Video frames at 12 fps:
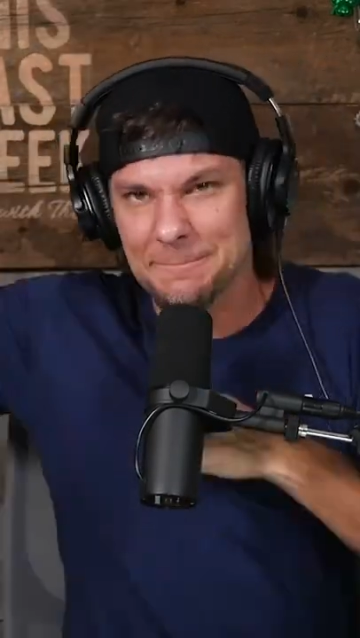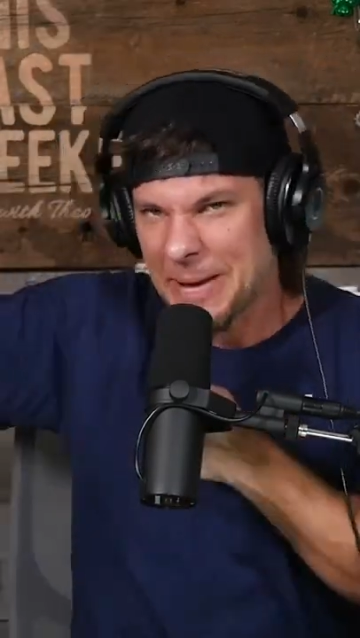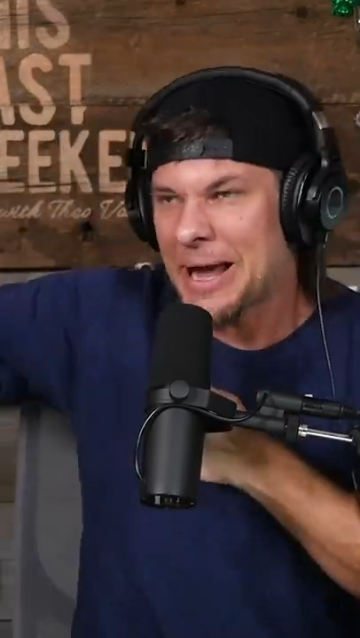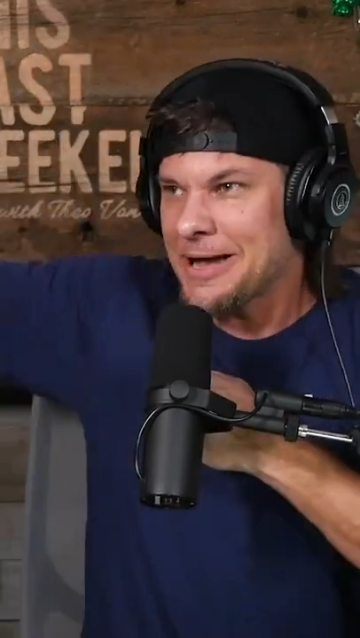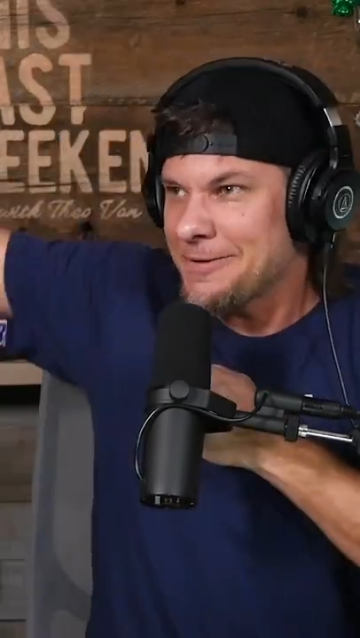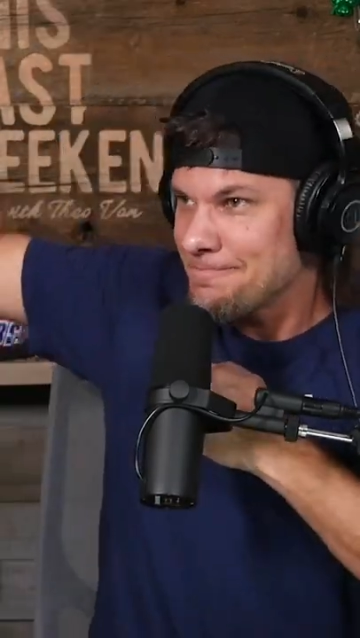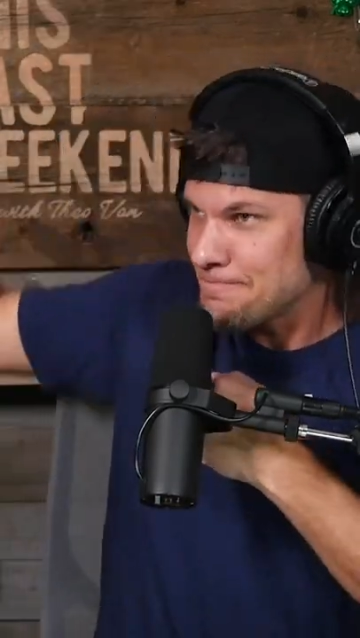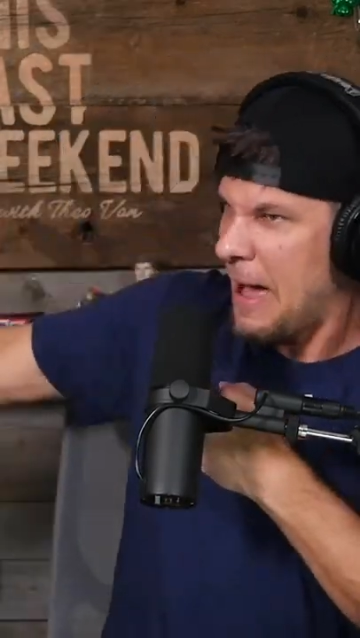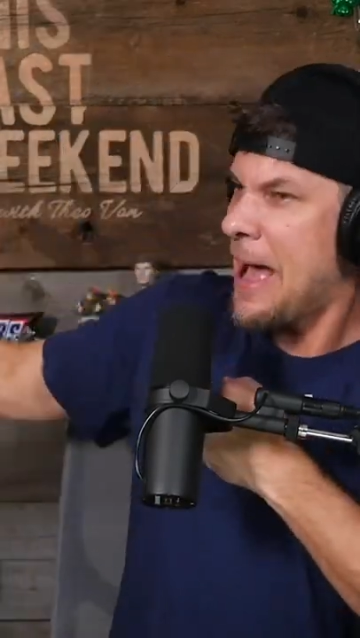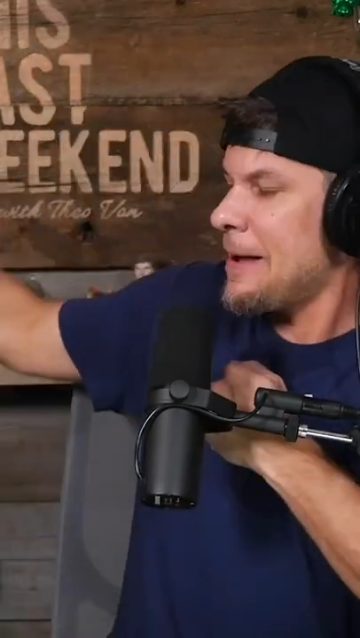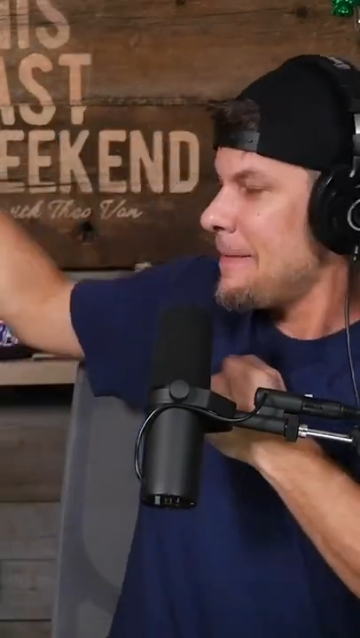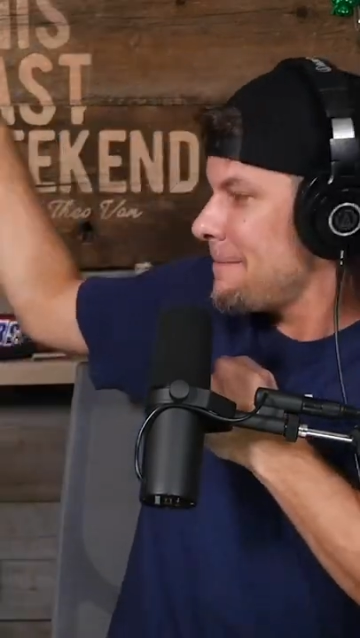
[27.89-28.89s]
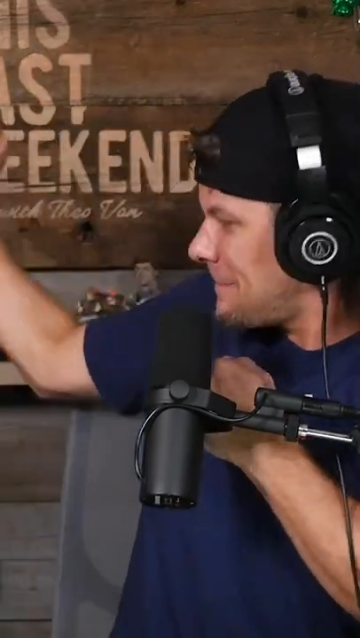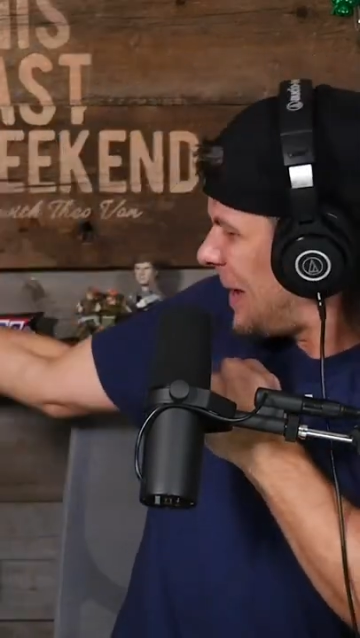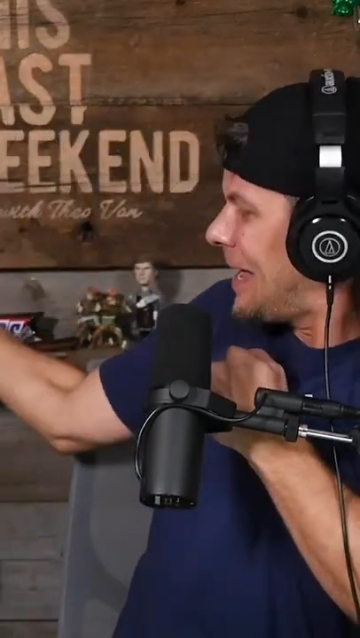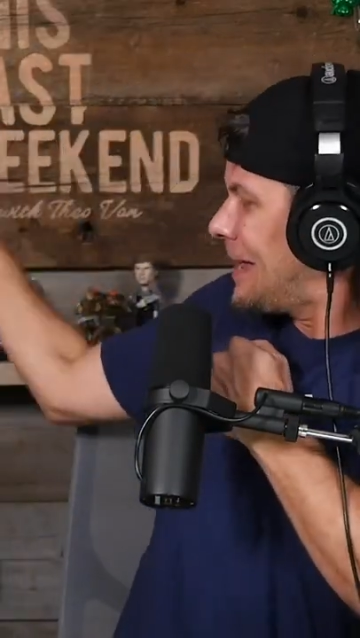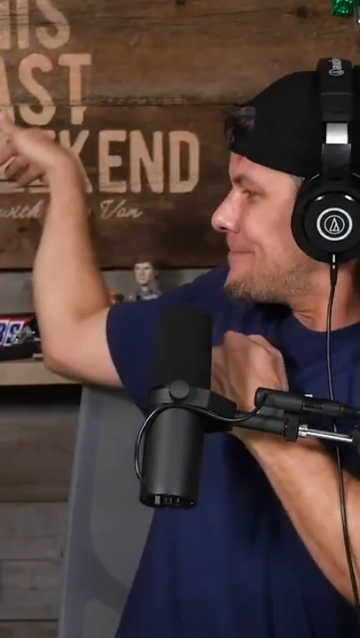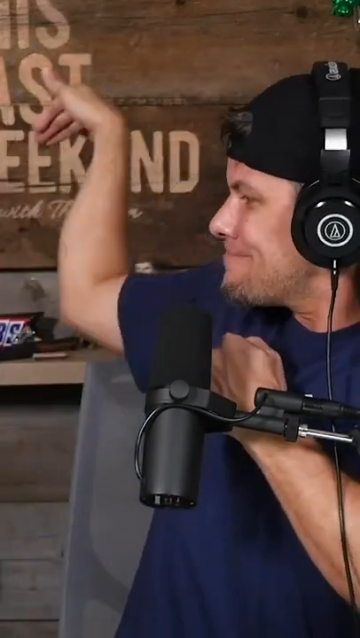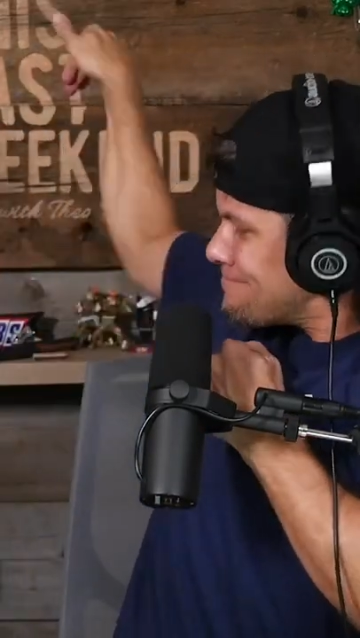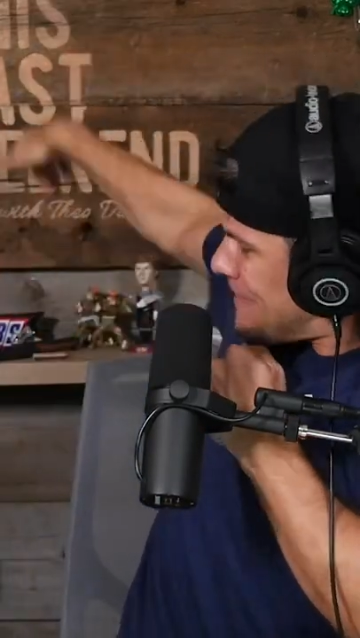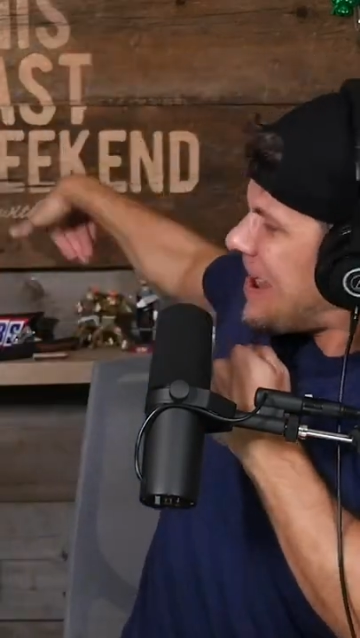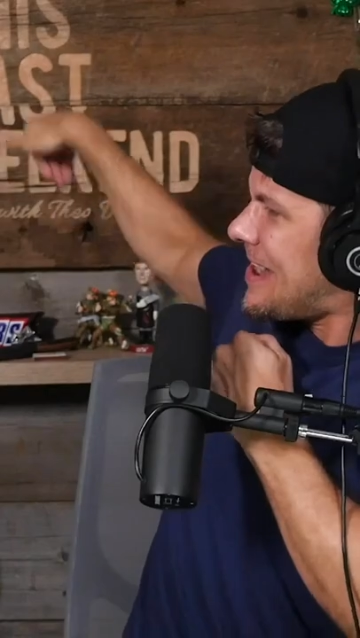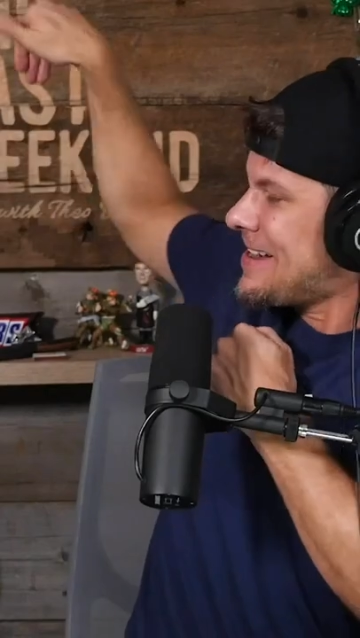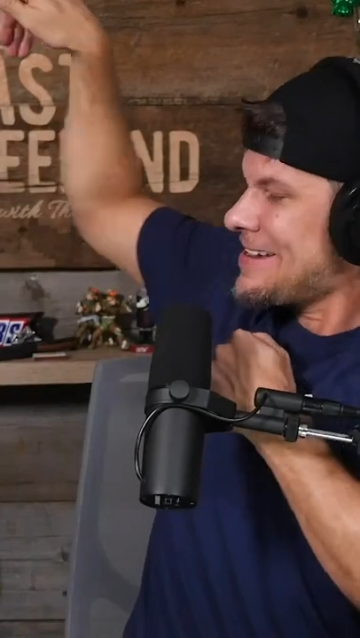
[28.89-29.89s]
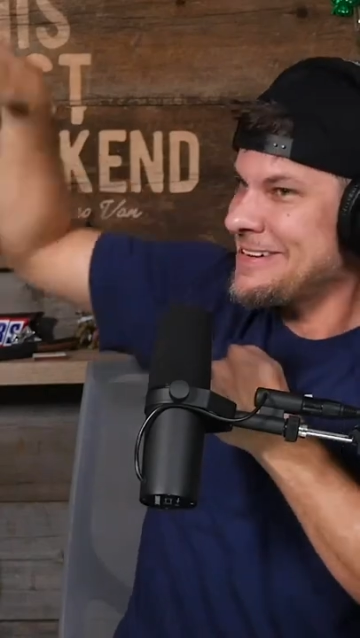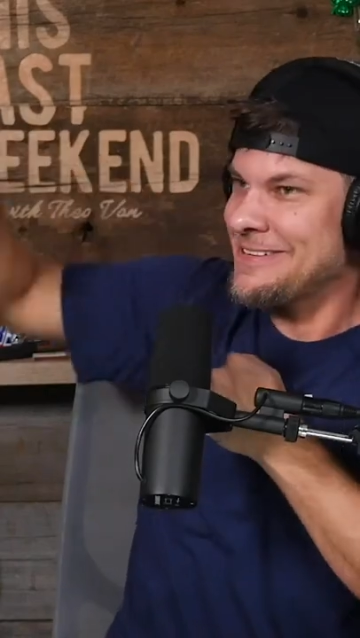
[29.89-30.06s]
bang, bang, bang, bang, bang.